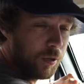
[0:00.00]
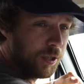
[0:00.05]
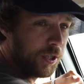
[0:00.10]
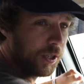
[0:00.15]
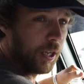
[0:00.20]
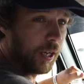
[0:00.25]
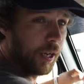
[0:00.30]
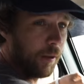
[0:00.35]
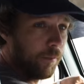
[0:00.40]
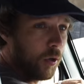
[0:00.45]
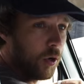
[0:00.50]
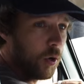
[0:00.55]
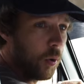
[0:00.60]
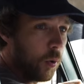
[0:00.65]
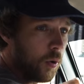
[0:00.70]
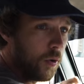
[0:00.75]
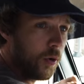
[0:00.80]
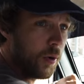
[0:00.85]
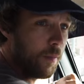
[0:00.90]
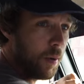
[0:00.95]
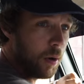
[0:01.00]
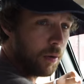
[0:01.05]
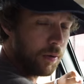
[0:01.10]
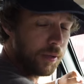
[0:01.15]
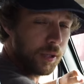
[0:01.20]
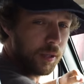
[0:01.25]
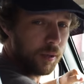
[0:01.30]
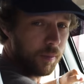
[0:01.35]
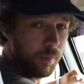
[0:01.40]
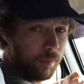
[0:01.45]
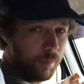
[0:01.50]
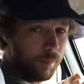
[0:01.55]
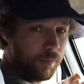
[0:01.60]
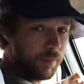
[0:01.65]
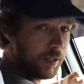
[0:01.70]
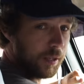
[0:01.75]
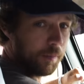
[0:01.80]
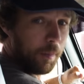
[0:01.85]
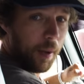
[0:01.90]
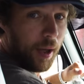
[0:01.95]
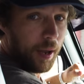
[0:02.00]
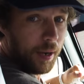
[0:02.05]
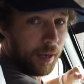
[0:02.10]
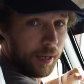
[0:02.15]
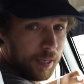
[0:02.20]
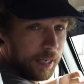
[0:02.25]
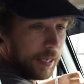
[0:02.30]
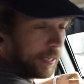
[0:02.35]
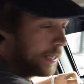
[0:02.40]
which is like the northernmost spot in